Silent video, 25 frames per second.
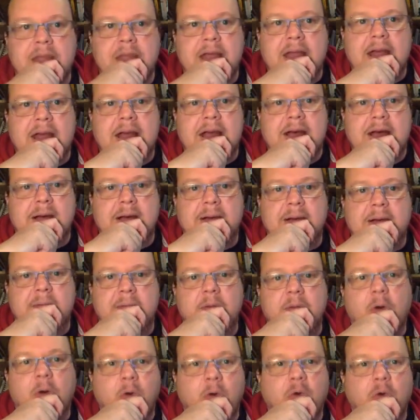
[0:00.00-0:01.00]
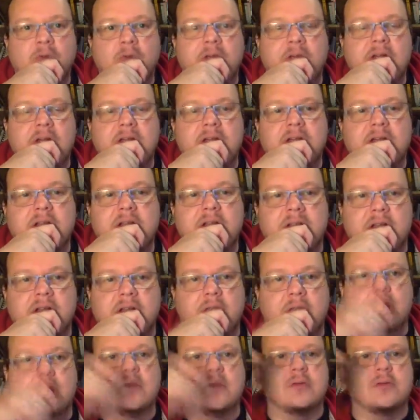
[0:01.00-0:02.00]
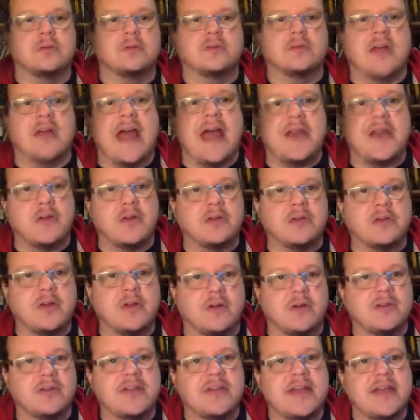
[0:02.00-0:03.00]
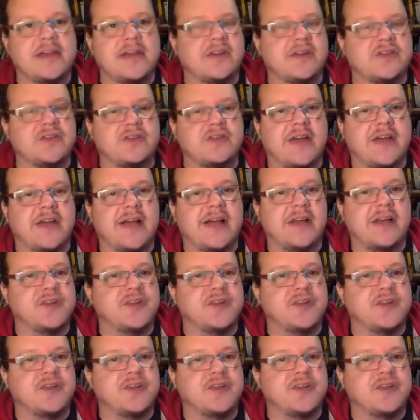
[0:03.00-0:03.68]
All the local adult content in Australia